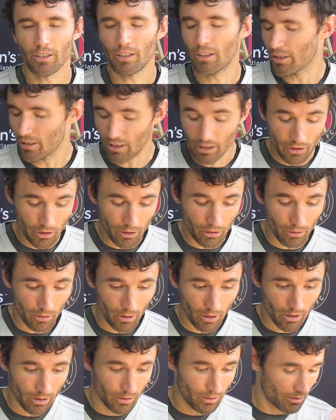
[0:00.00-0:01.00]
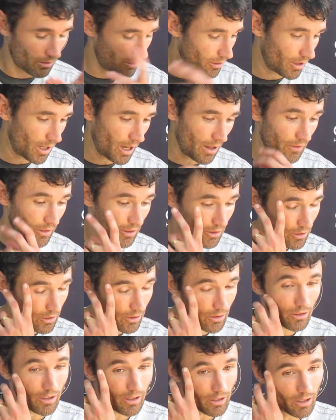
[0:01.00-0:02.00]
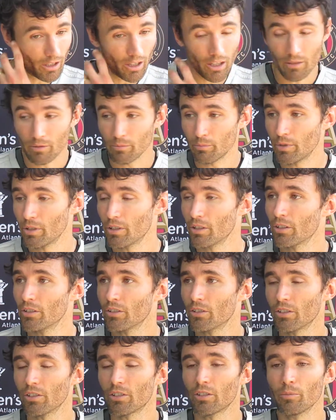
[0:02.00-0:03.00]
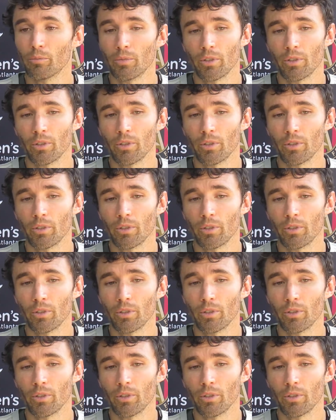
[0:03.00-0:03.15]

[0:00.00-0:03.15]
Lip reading: unless you are having a season like that and being consistent.